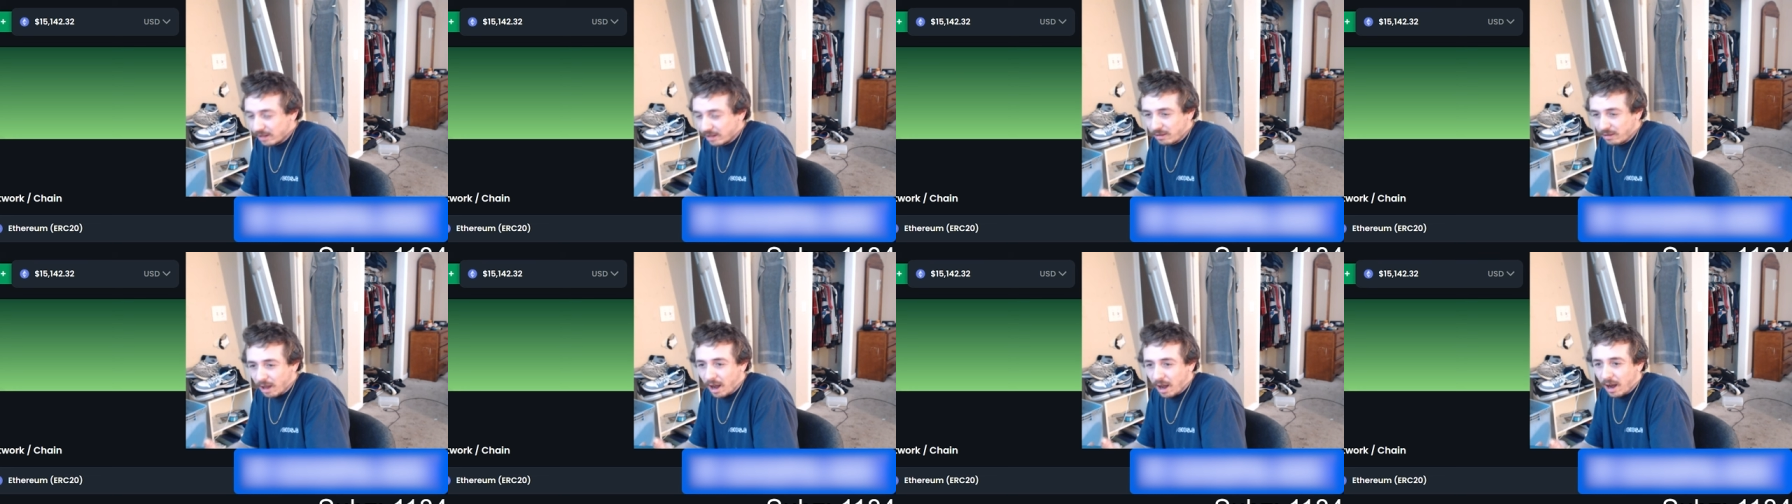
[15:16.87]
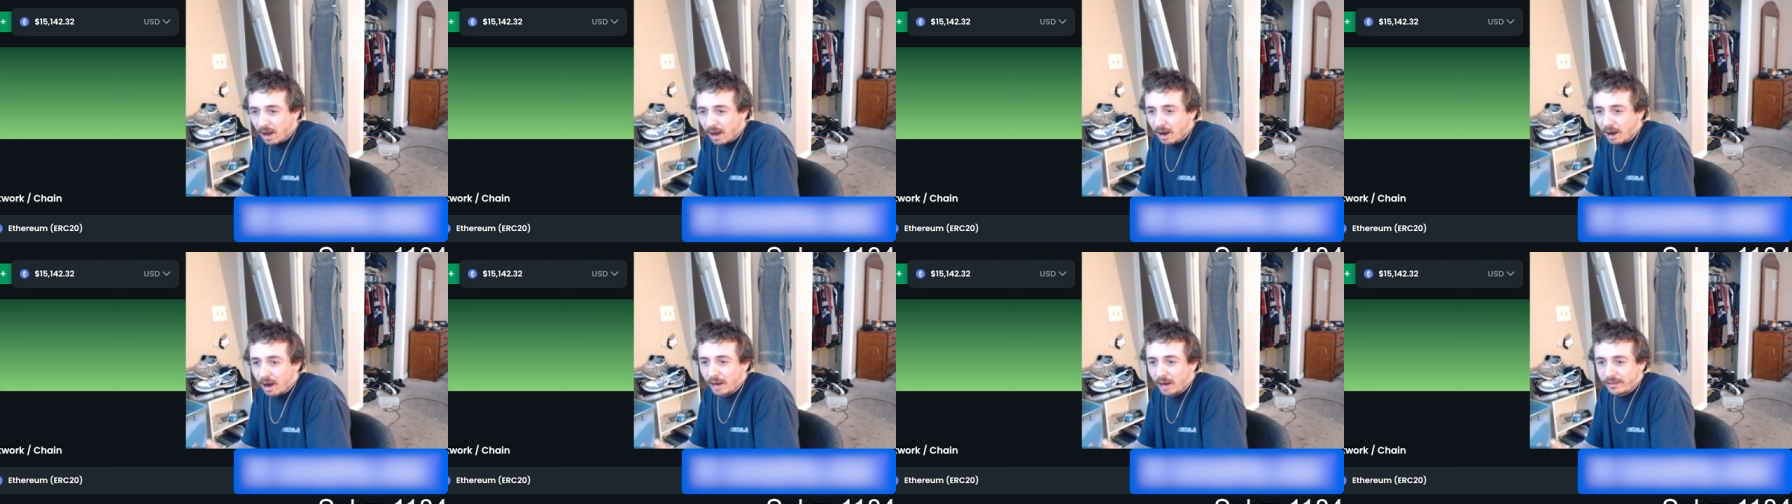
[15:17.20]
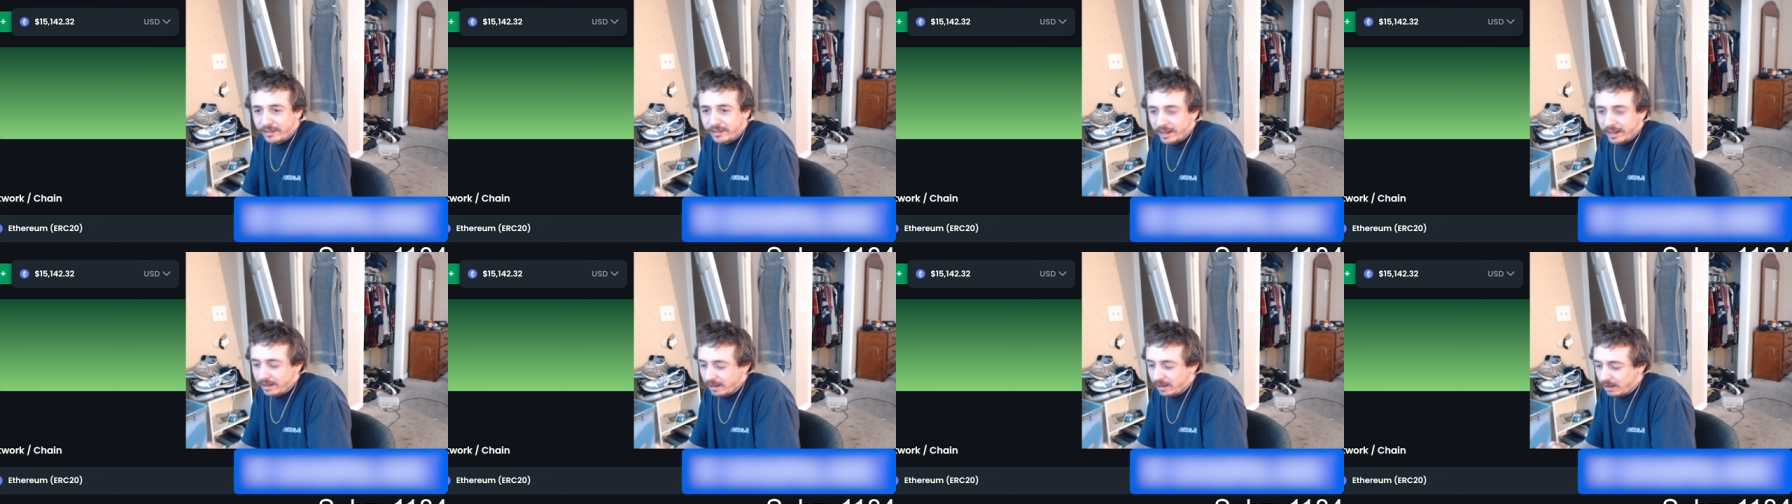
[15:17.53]
Uh,
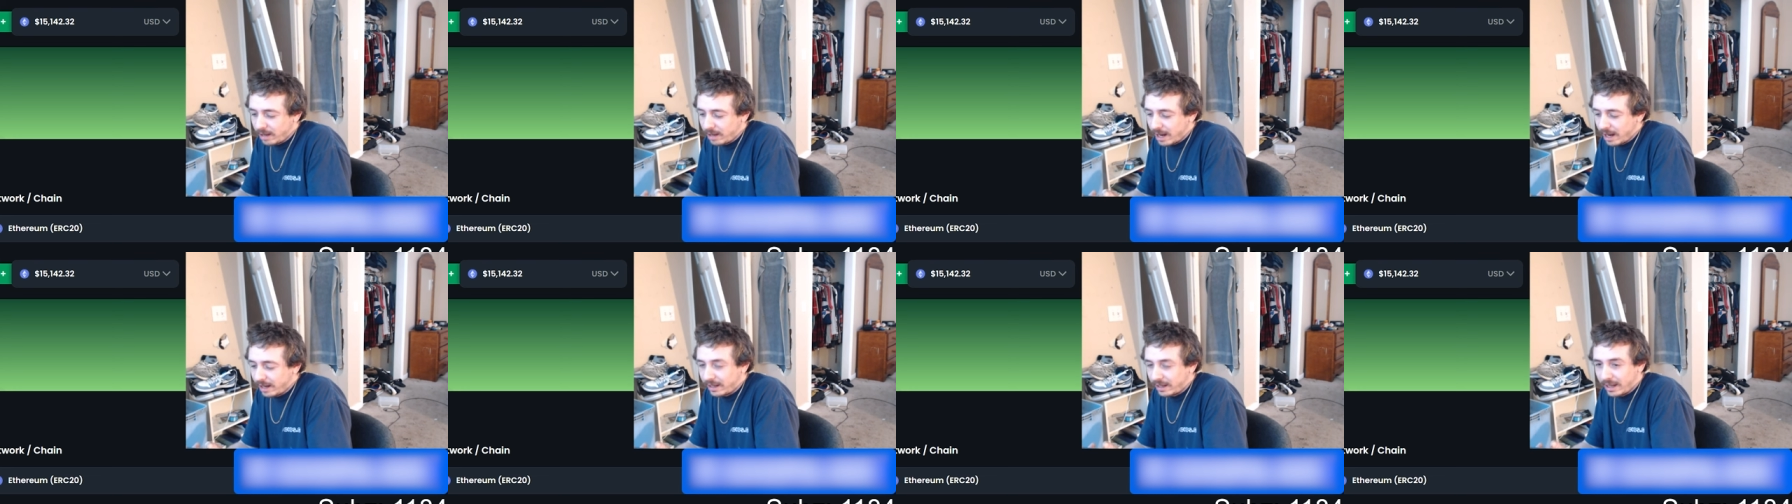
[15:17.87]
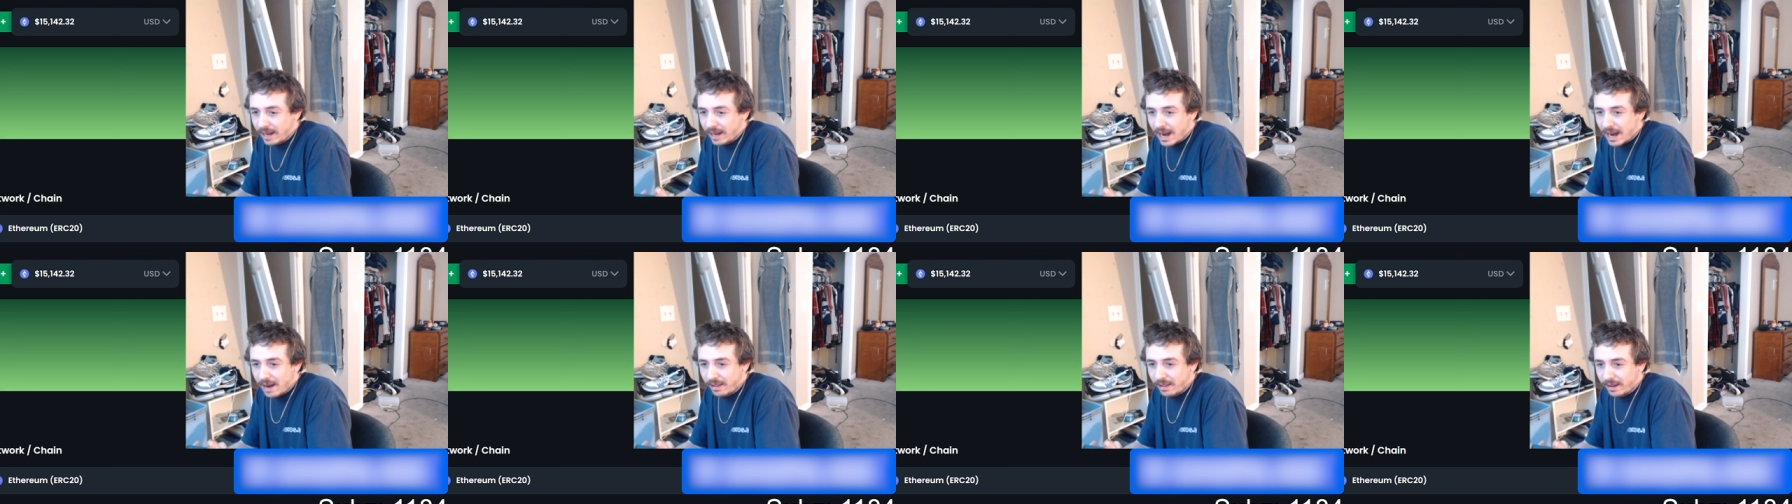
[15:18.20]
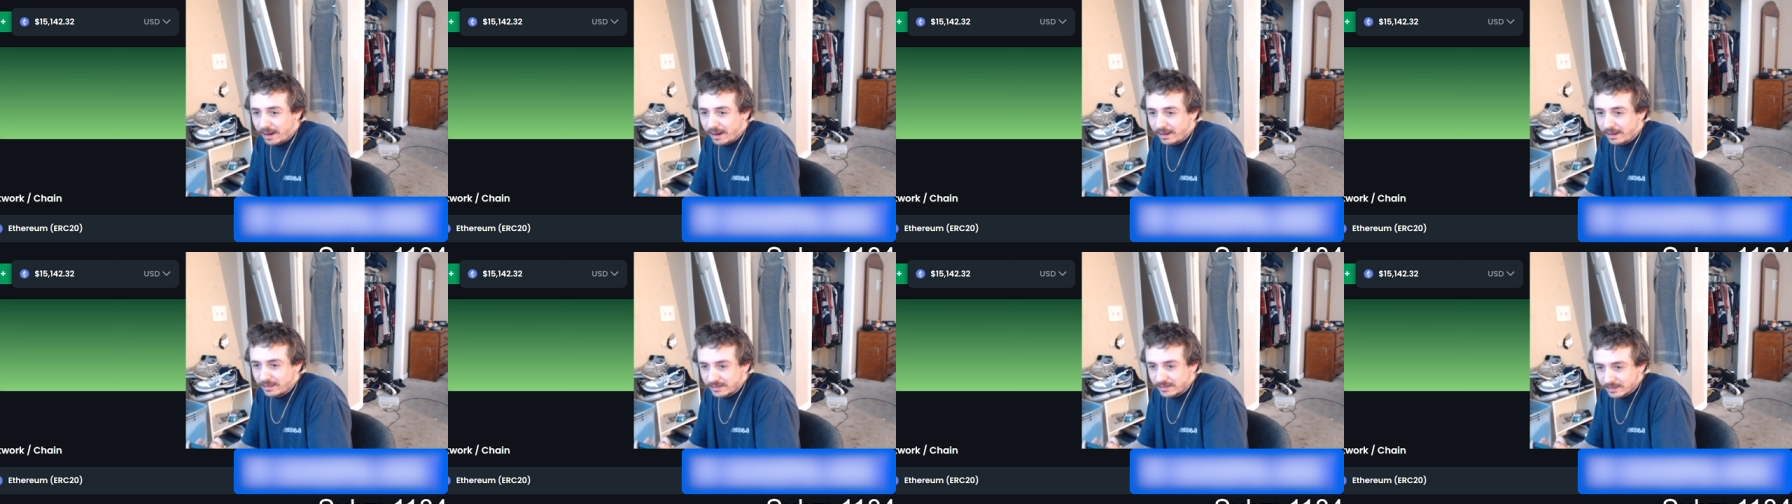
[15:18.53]
Austin, you gotta get out of
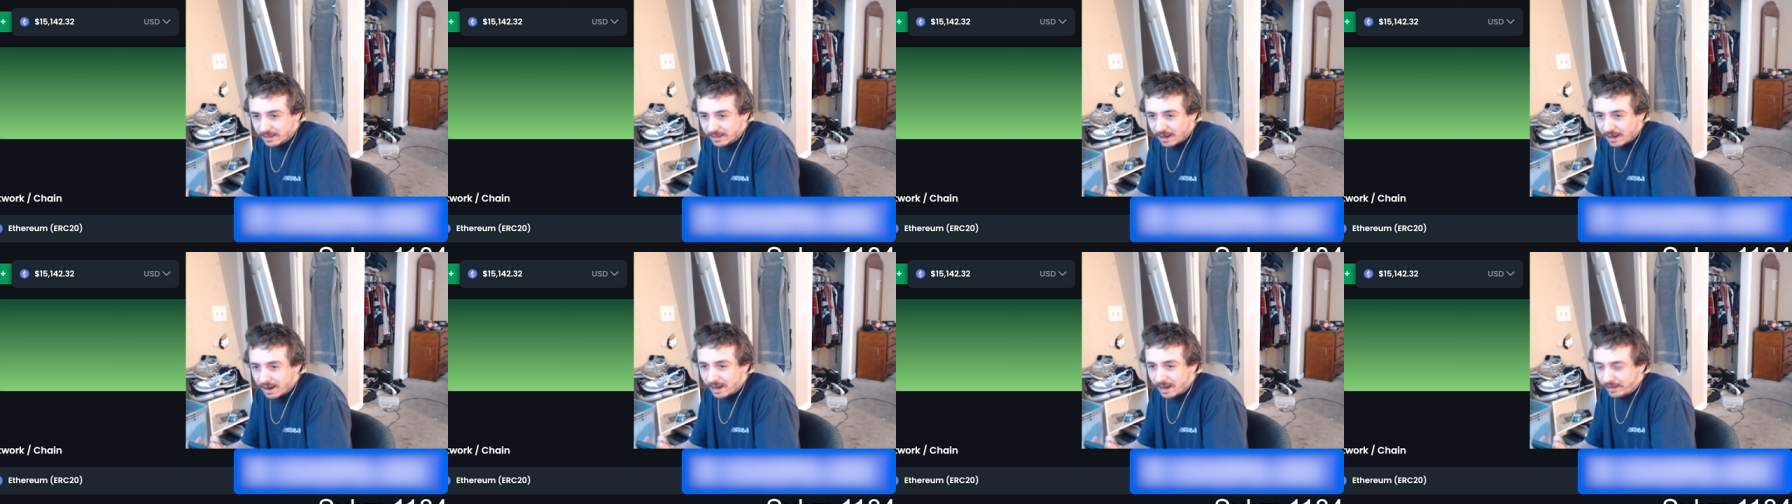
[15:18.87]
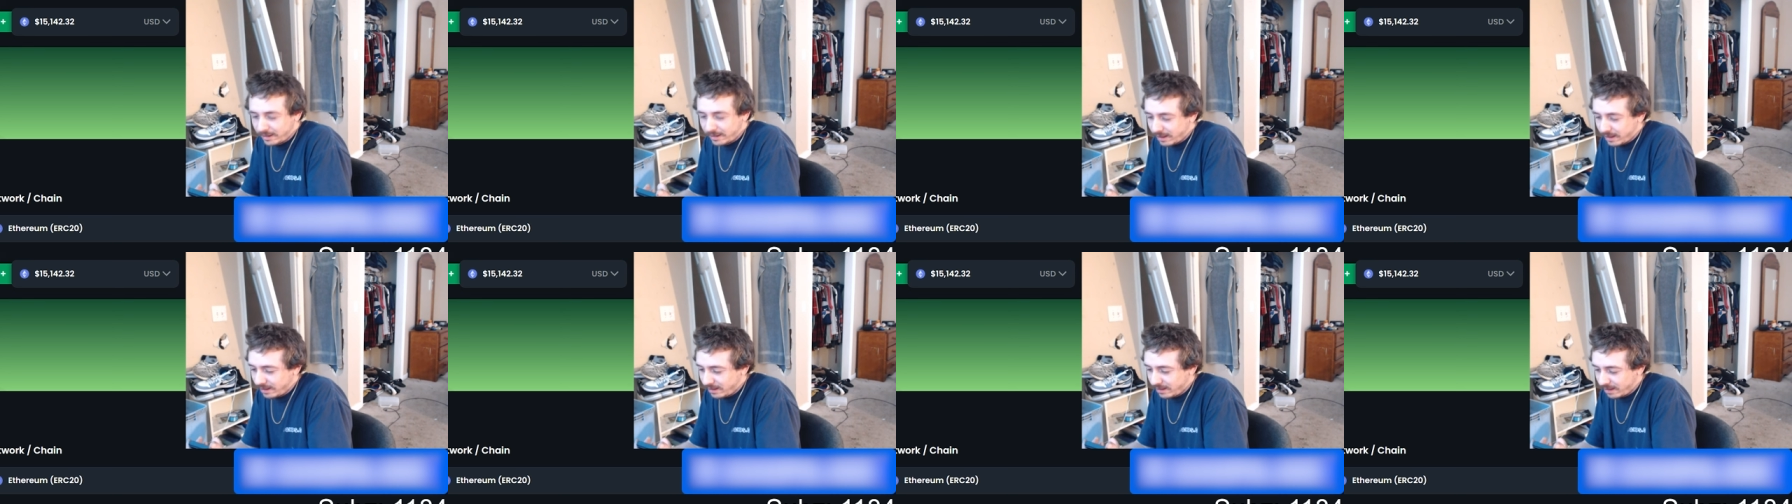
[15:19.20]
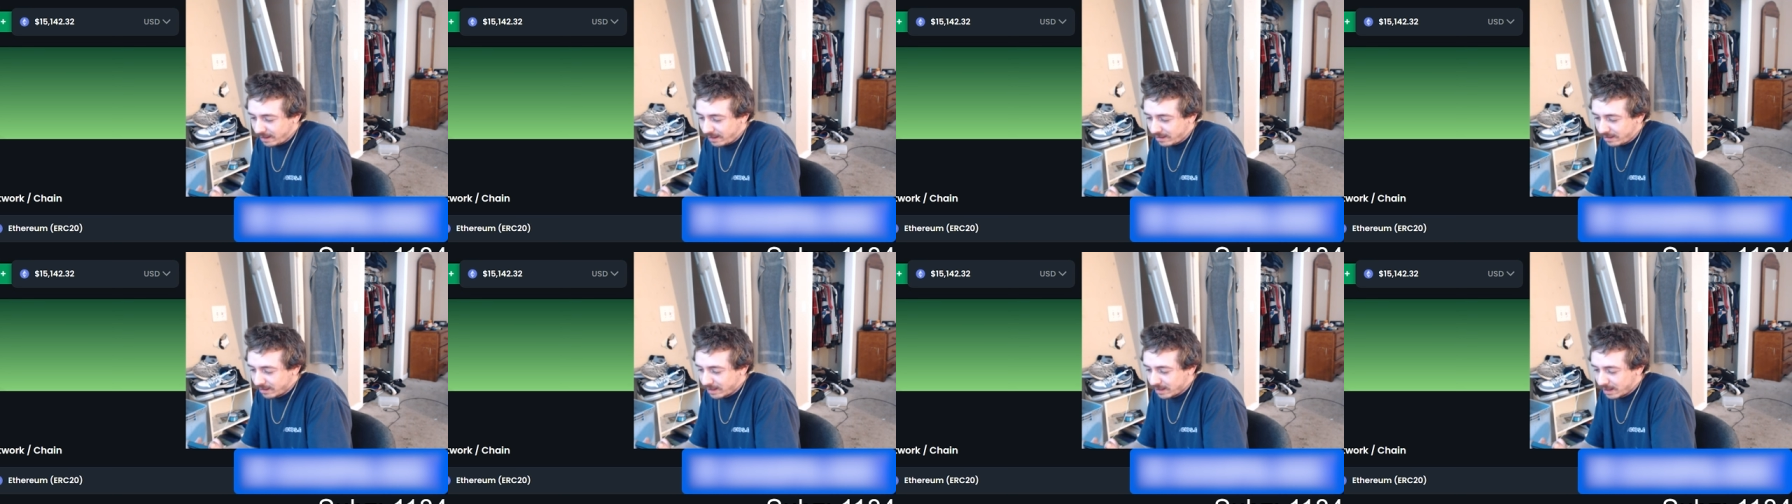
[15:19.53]
there. Austin,
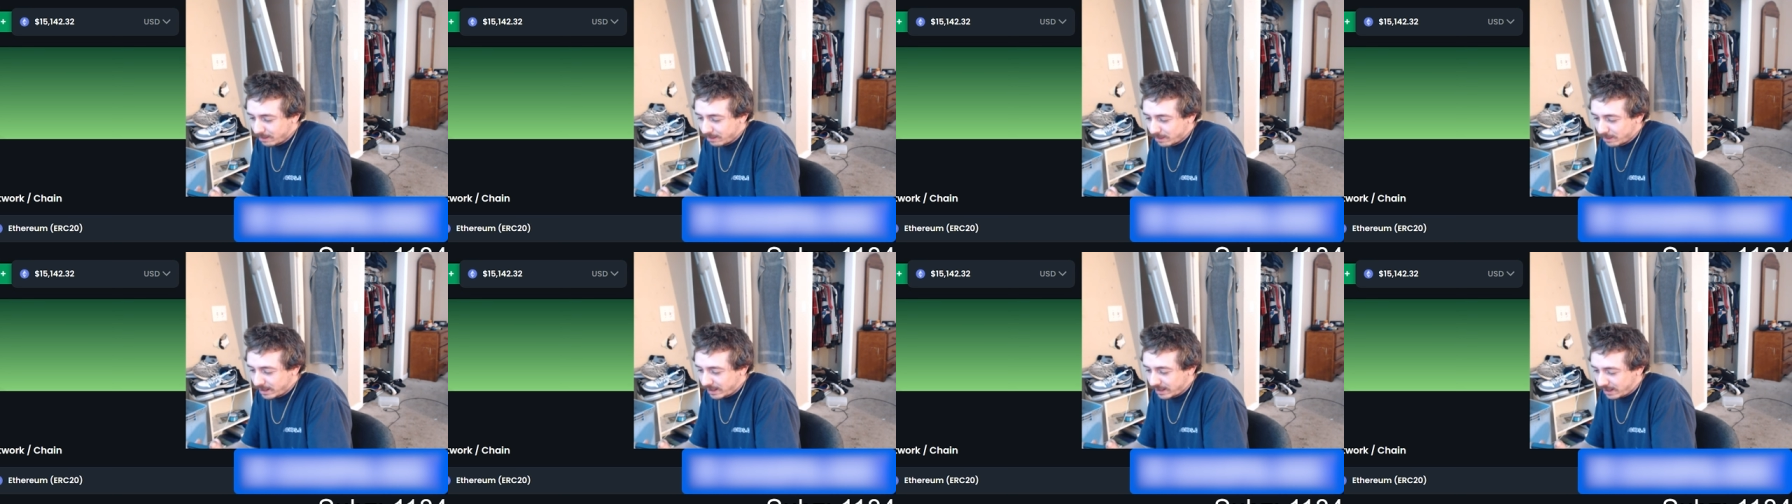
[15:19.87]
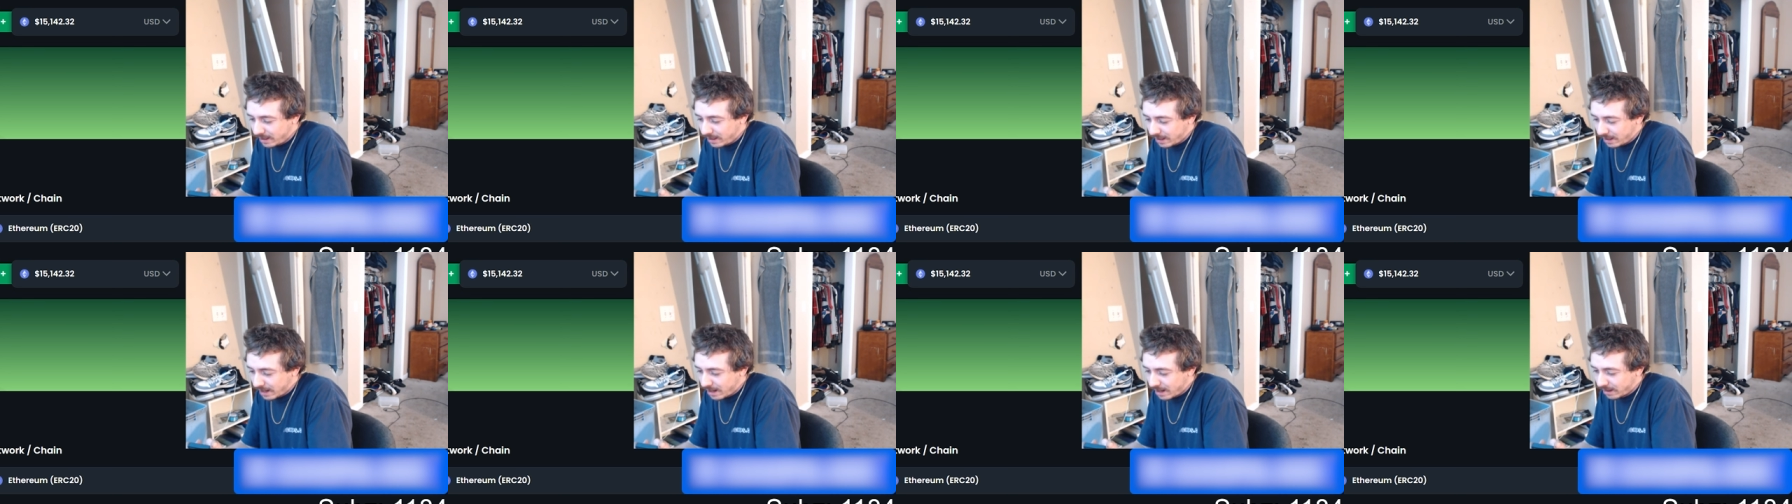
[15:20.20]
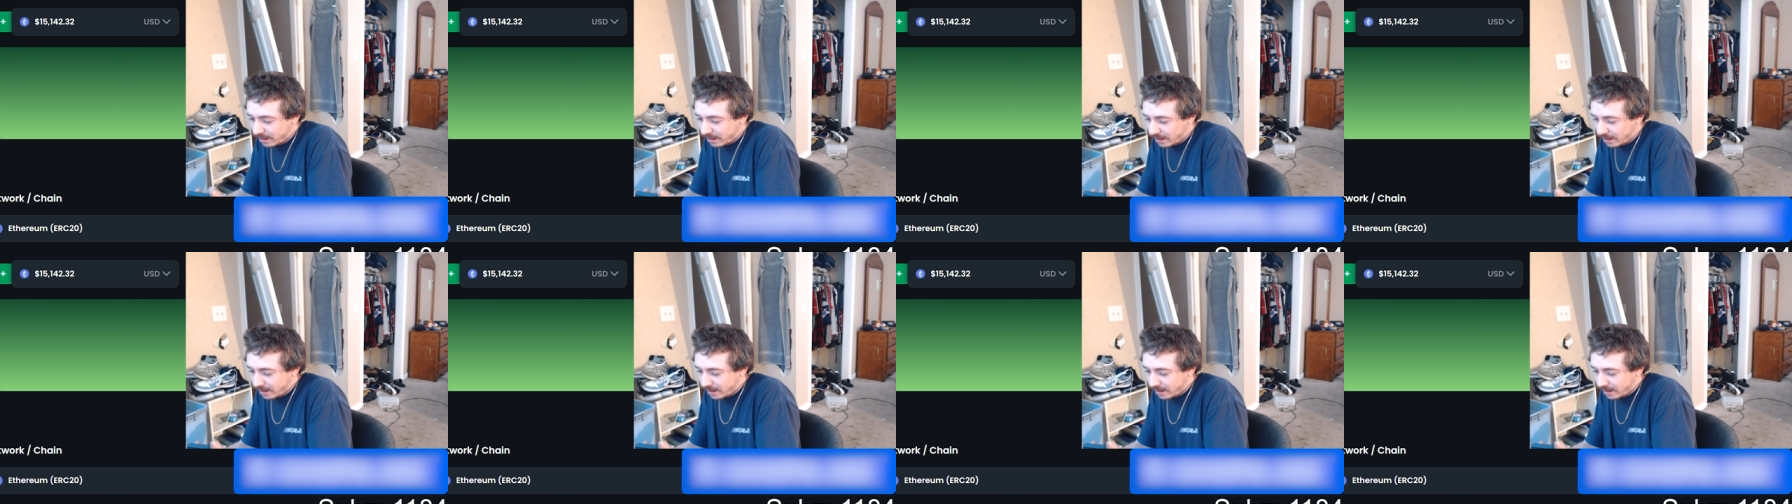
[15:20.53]
that's a lot of money. Get out of